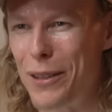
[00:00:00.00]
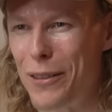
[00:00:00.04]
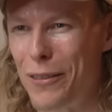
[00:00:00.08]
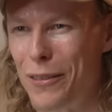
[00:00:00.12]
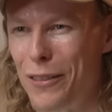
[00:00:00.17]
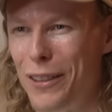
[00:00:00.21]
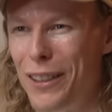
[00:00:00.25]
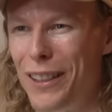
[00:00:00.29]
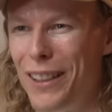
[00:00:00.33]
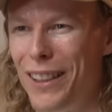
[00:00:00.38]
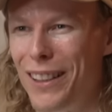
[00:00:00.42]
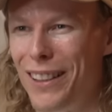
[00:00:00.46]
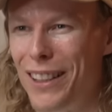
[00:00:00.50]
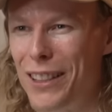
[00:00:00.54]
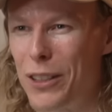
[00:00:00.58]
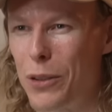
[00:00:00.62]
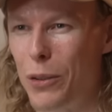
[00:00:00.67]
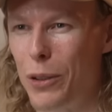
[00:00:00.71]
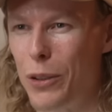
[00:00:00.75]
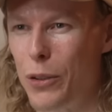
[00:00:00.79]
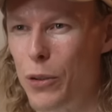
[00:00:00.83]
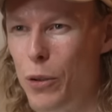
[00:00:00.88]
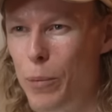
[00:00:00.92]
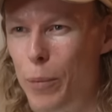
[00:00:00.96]
of, let's
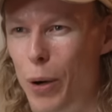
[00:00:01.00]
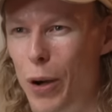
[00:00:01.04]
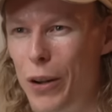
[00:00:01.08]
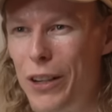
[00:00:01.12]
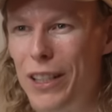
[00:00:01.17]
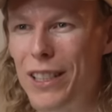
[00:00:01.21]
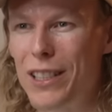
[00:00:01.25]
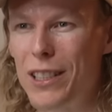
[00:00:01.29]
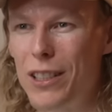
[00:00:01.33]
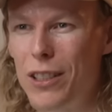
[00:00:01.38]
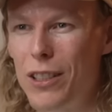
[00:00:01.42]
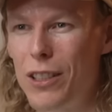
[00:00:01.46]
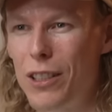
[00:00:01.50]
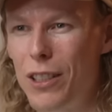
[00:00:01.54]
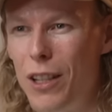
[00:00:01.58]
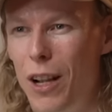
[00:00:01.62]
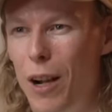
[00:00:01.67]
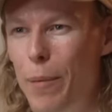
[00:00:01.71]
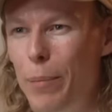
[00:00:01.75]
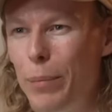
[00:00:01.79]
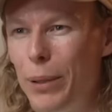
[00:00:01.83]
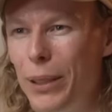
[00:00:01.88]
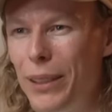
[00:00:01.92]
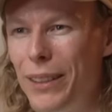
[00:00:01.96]
call it robotics
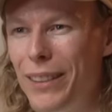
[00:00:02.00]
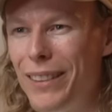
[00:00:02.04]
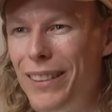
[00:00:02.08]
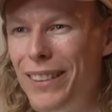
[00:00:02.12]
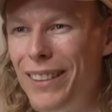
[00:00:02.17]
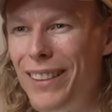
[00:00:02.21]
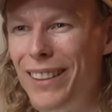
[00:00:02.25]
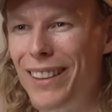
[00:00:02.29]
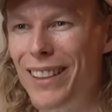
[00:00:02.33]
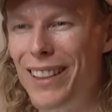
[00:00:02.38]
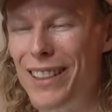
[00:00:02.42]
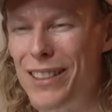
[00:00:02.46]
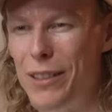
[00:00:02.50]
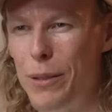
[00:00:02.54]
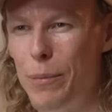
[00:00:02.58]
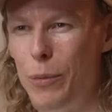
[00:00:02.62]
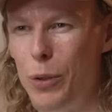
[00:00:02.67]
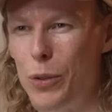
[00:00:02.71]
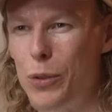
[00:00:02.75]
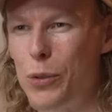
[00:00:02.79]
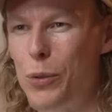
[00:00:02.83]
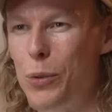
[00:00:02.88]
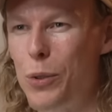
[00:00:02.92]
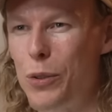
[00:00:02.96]
slop. It's the
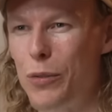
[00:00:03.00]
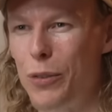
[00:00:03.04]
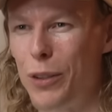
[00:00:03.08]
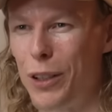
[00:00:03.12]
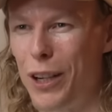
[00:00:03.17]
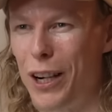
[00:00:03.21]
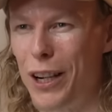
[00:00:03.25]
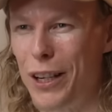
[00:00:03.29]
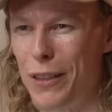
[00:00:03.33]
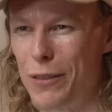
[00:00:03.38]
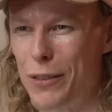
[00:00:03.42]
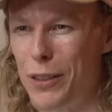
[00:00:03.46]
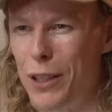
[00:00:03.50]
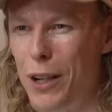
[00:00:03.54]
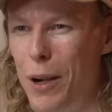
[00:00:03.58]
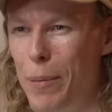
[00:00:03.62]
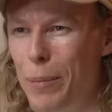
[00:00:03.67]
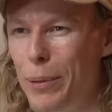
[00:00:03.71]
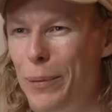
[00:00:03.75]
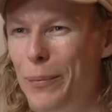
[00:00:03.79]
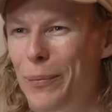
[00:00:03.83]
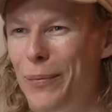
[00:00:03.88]
most useful kind of slop.